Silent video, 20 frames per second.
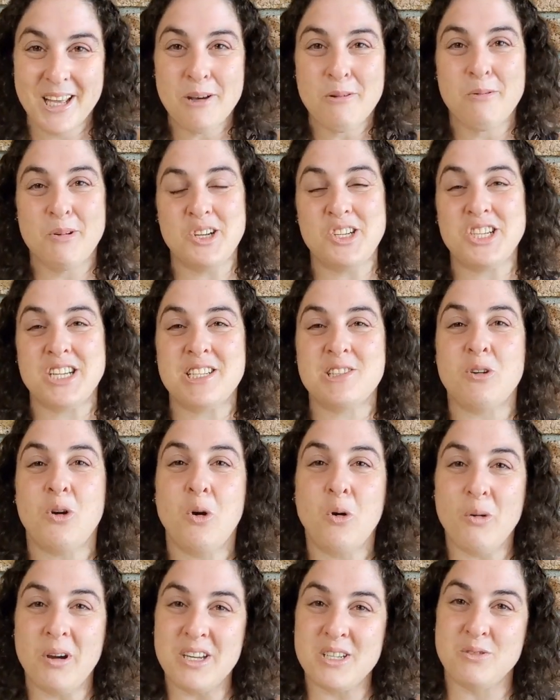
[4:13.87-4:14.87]
which is
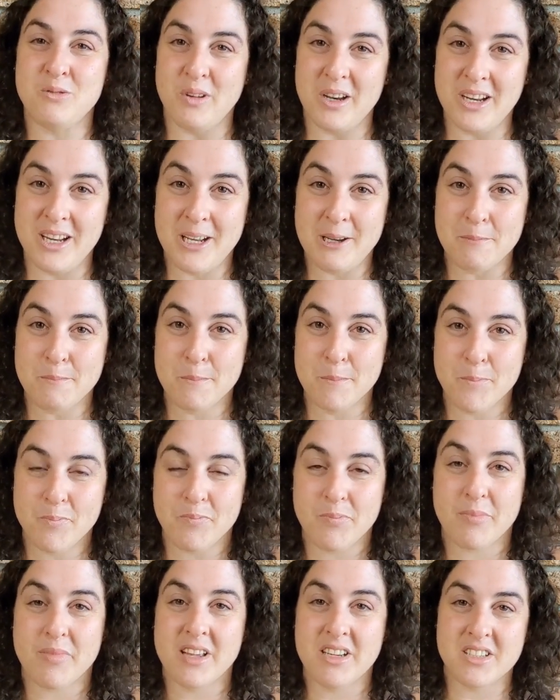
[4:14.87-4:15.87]
always funny,
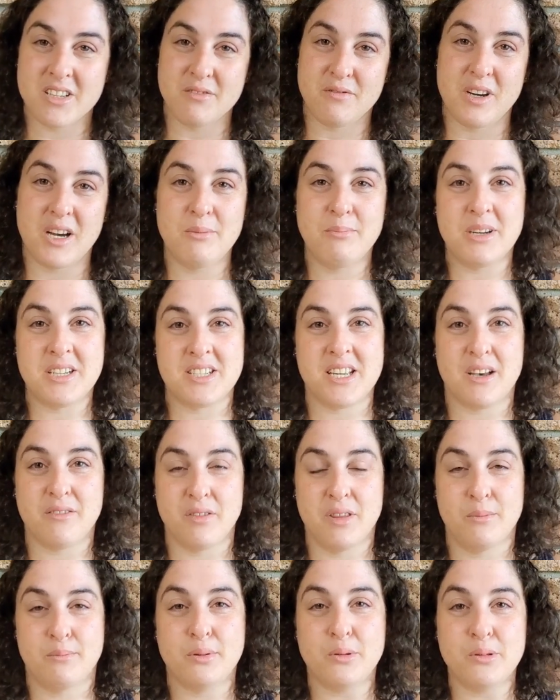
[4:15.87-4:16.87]
because I find myself in
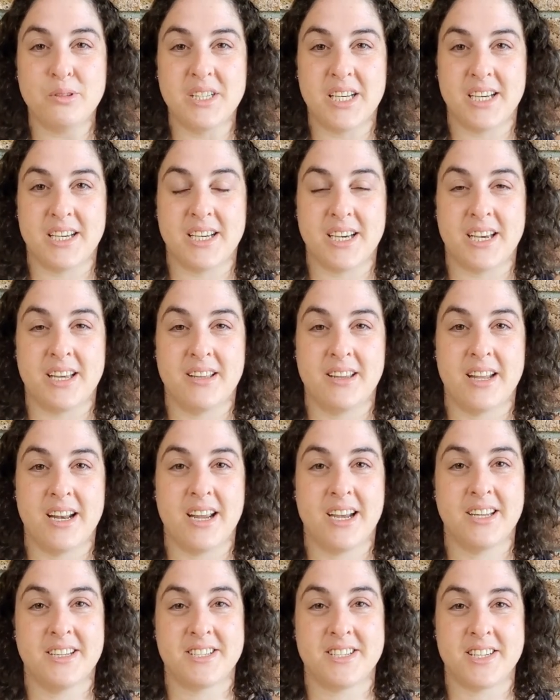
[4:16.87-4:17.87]
the pool deck and then I
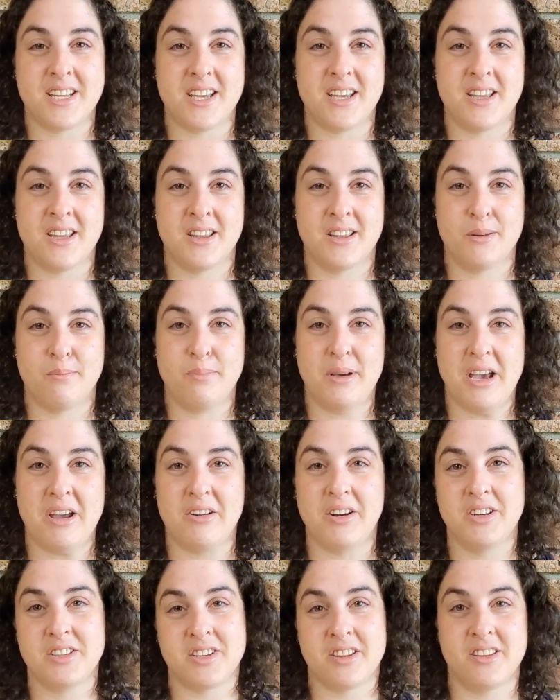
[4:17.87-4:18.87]
could see the
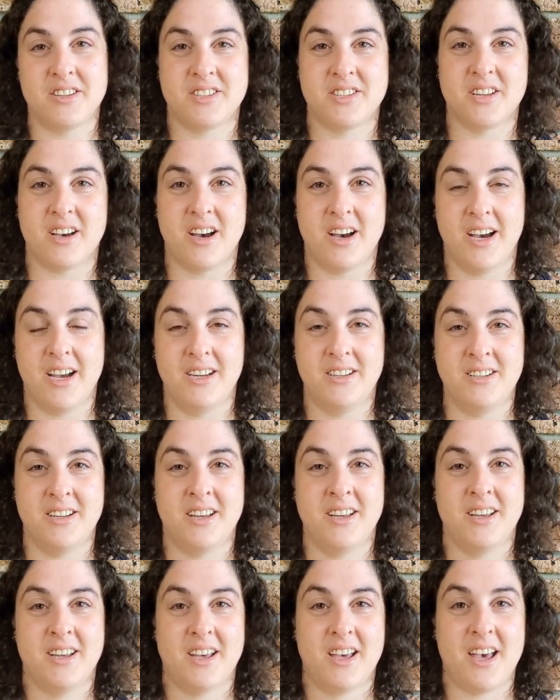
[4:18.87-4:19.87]
parents on the side,
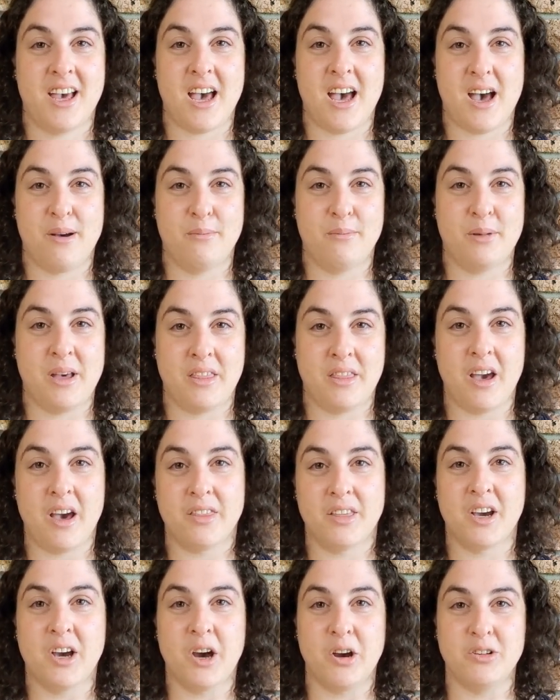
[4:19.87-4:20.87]
and the other
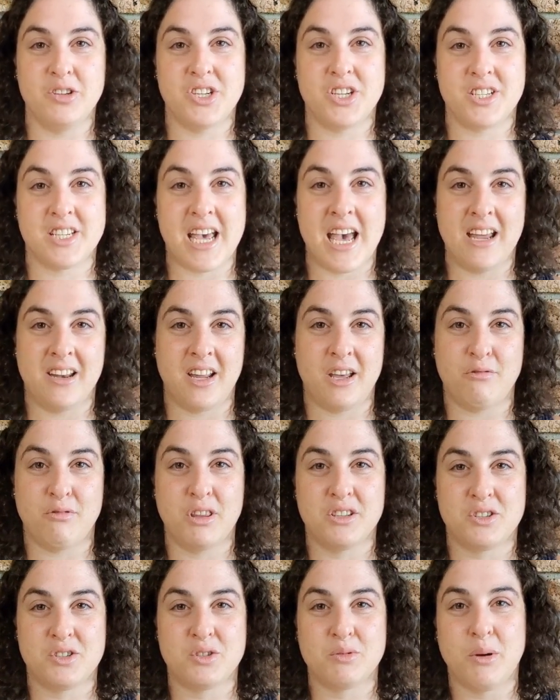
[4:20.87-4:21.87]
coaches and even
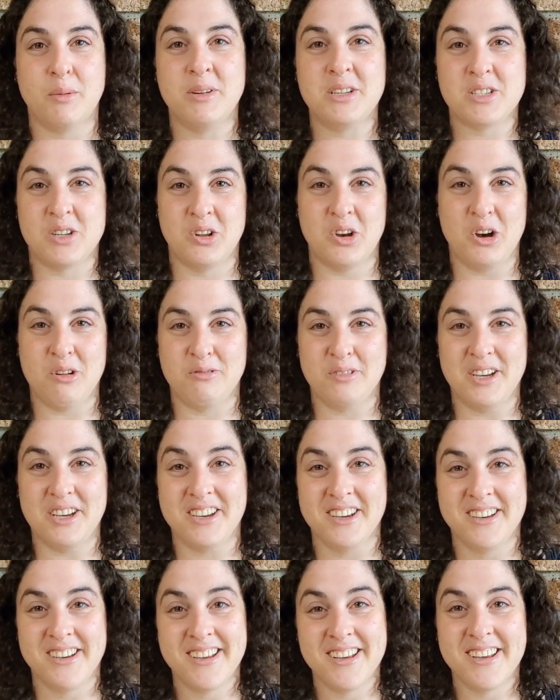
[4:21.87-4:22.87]
the swimmers
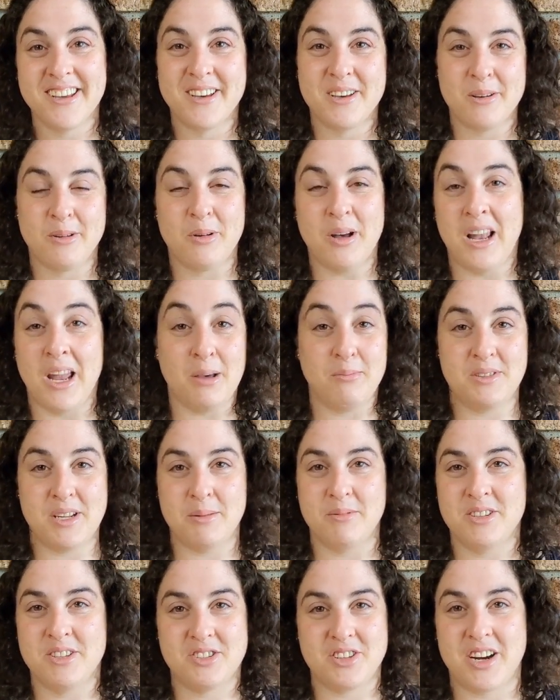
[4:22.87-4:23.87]
laughing while I'm
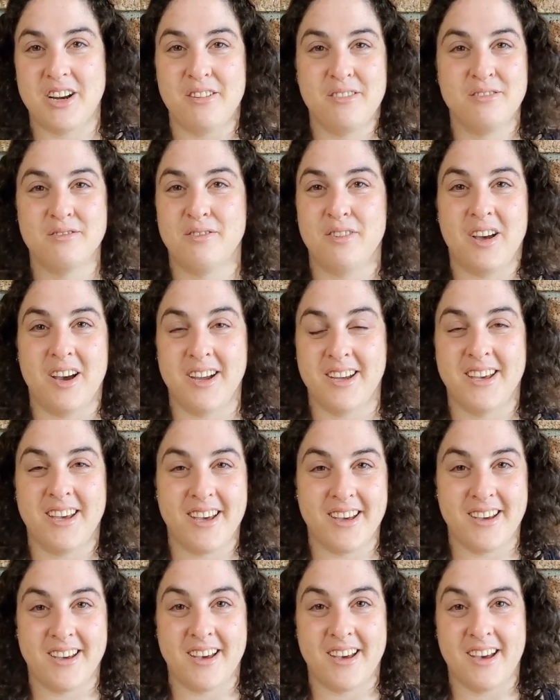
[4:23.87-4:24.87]
demonstrating fly
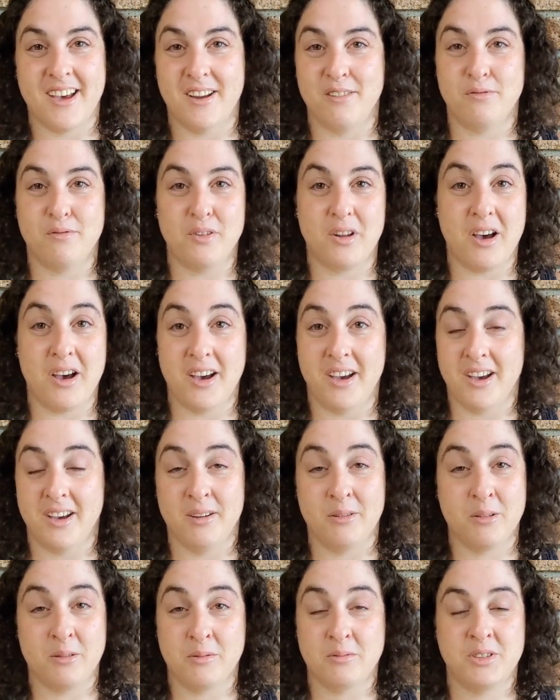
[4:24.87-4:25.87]
kick and fly,
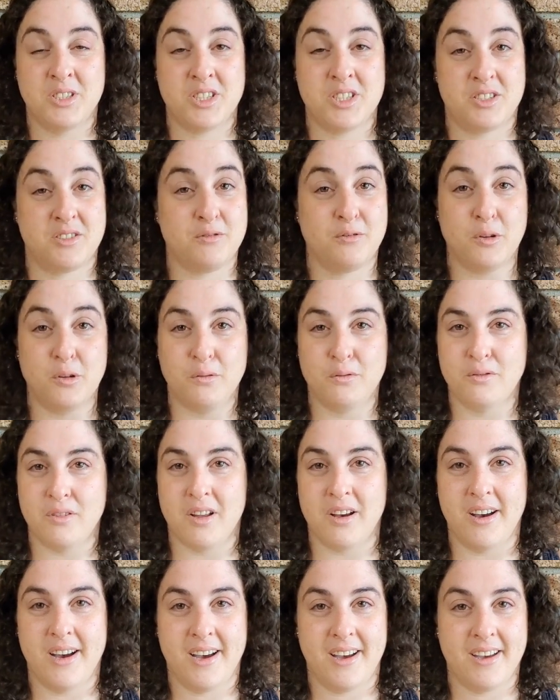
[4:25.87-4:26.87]
just full
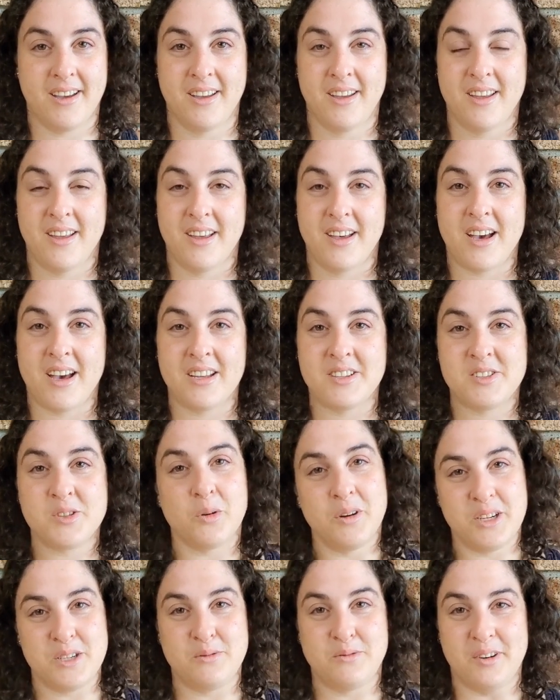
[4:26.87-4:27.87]
fly. It's
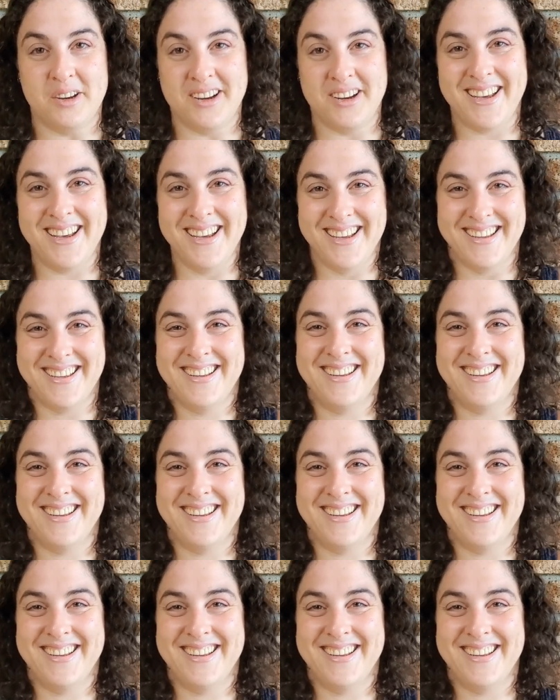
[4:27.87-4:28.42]
always funny.